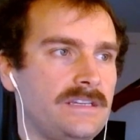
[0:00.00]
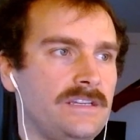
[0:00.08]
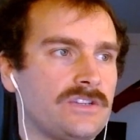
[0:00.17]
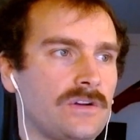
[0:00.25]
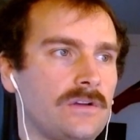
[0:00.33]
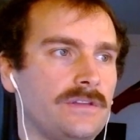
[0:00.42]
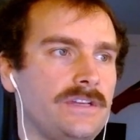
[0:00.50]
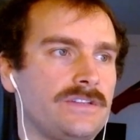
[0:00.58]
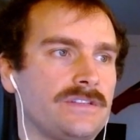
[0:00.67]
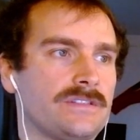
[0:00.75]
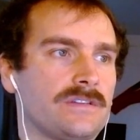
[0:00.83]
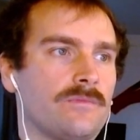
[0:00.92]
"Teach all
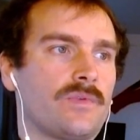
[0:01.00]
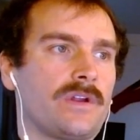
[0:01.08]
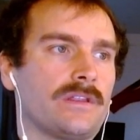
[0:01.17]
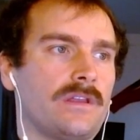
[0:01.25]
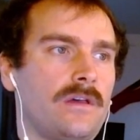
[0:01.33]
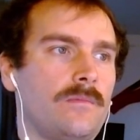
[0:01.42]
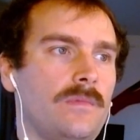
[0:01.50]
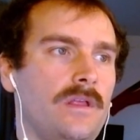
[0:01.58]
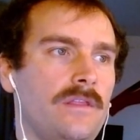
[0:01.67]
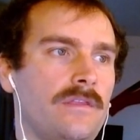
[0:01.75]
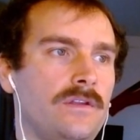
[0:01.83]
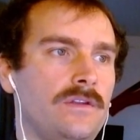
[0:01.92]
nations and bring them
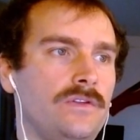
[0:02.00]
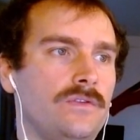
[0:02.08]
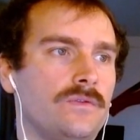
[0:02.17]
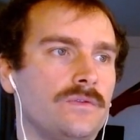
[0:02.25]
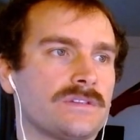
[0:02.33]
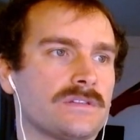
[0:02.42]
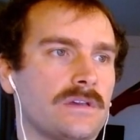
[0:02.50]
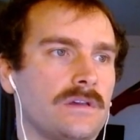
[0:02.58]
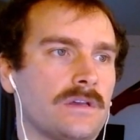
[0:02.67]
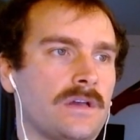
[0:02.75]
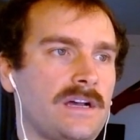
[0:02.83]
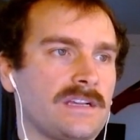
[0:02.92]
the news
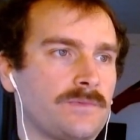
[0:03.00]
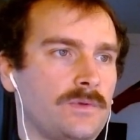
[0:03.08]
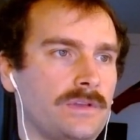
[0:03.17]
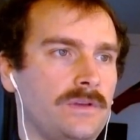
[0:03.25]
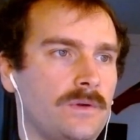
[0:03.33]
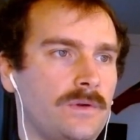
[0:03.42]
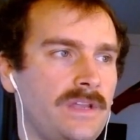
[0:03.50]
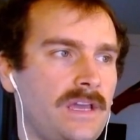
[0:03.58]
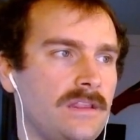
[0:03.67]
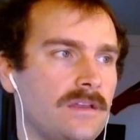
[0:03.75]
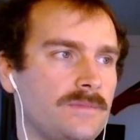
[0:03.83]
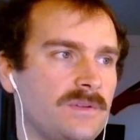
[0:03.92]
gospel," he
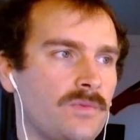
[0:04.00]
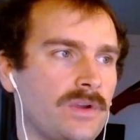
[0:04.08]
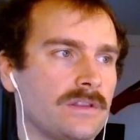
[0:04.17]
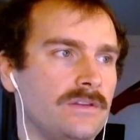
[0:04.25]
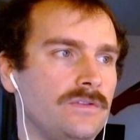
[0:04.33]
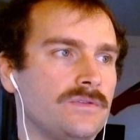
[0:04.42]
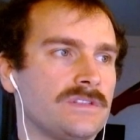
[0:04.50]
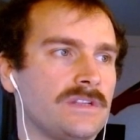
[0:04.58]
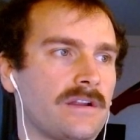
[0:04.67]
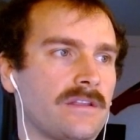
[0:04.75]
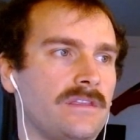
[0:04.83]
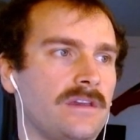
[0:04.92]
ordained them to bring news,
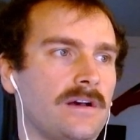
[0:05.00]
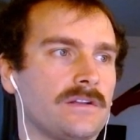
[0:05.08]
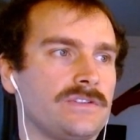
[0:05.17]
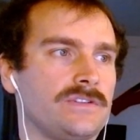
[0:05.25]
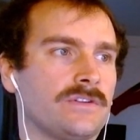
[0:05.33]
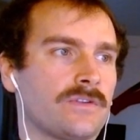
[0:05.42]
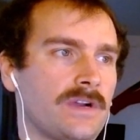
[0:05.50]
not theology.